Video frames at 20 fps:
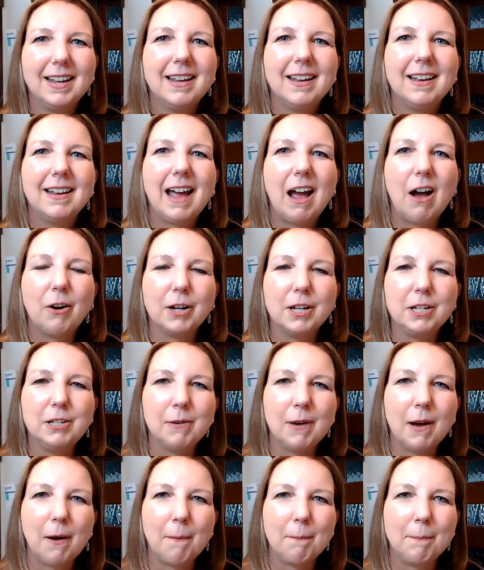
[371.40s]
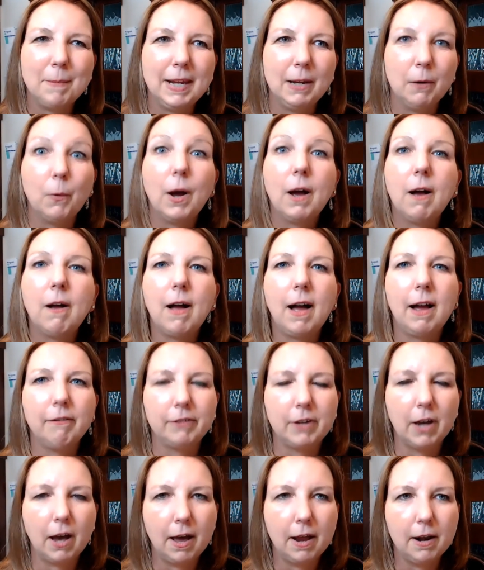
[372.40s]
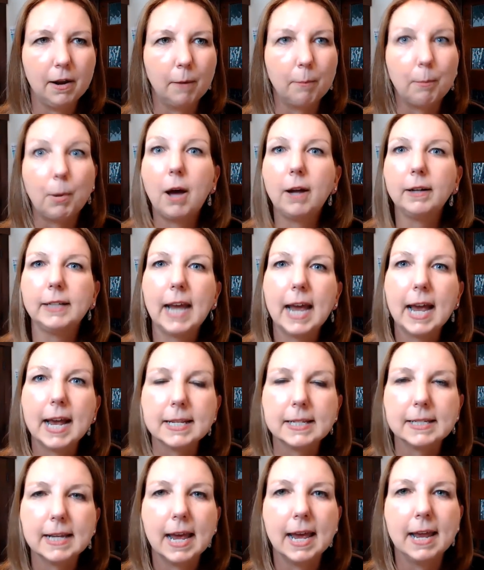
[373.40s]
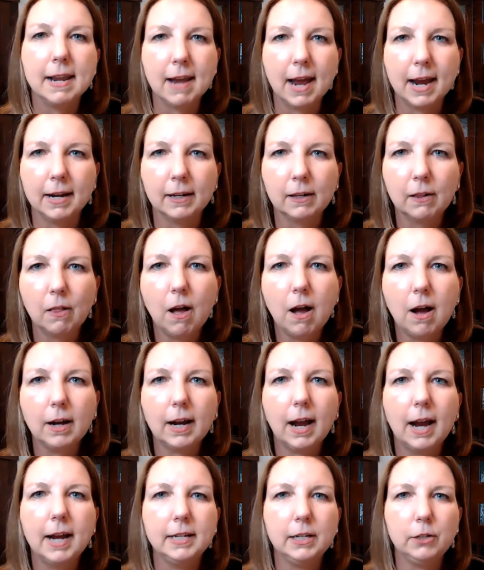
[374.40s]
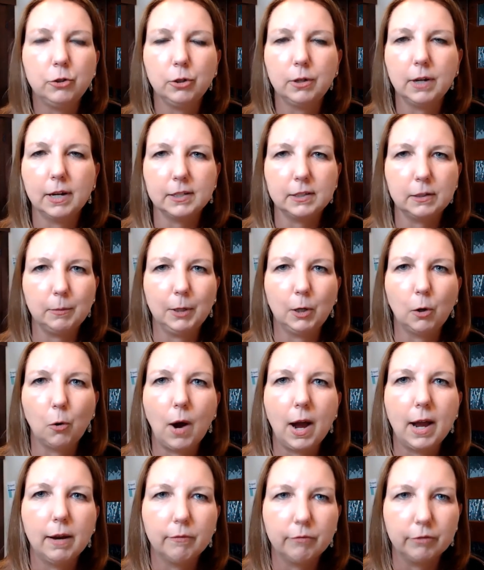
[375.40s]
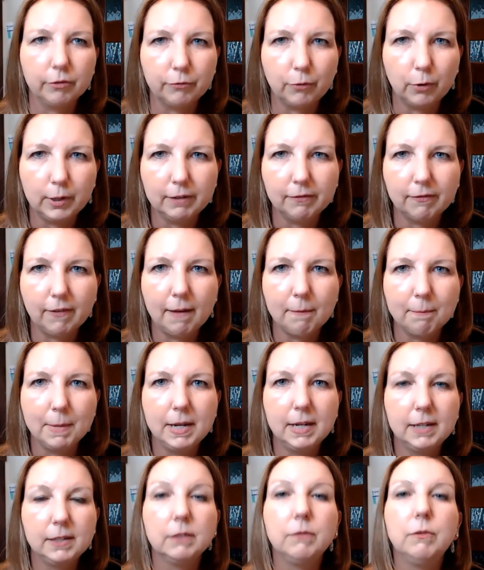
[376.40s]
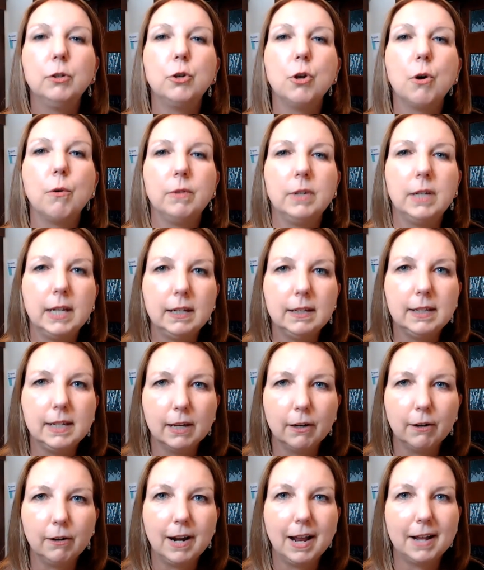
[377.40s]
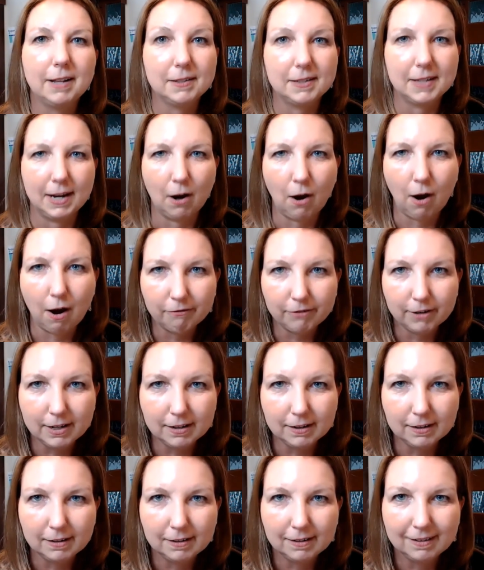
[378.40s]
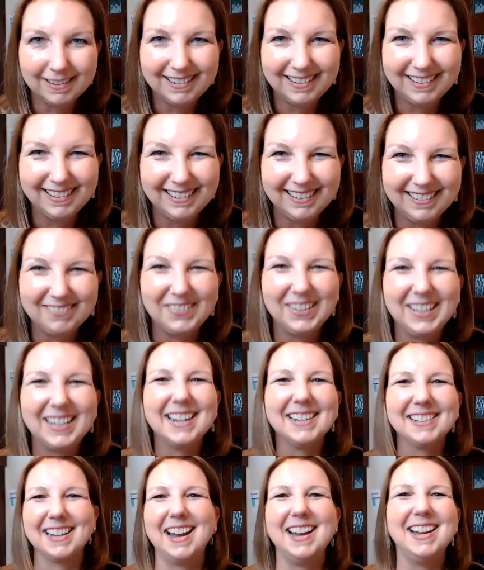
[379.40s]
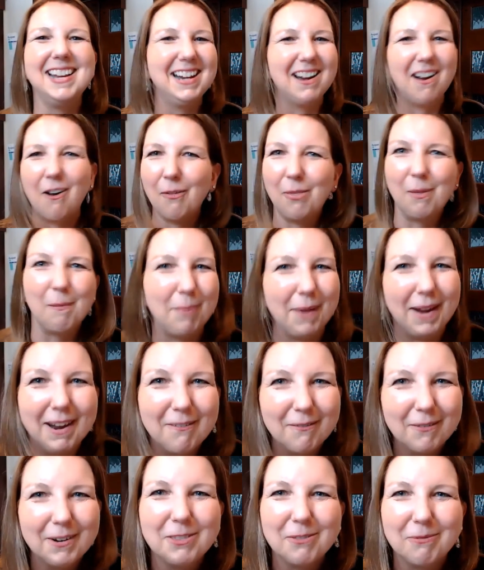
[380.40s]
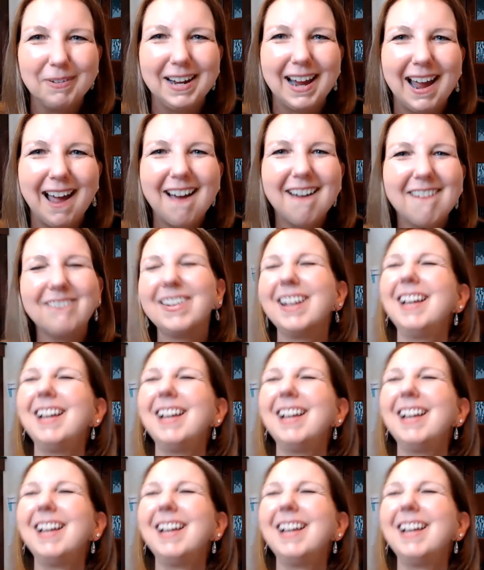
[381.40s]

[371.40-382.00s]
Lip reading: How can you help me? Well, I've got a podcast at 9 o'clock. I need you guys to be quiet for 45 minutes. If you don't need the internet, stay off it because I need all the bandwidth we have.